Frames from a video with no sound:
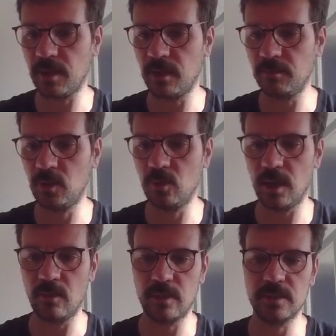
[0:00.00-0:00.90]
I am 2
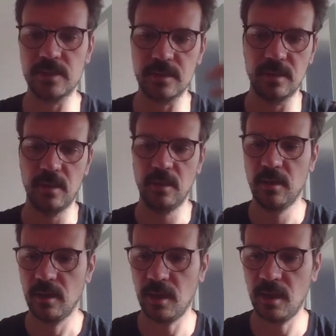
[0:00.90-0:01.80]
hours
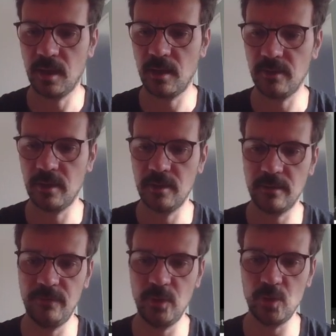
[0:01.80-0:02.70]
in the
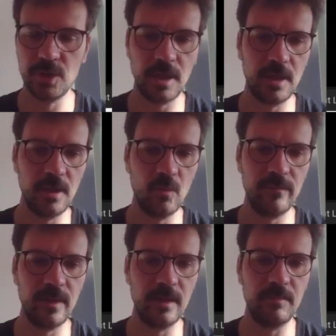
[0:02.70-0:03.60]
future with it,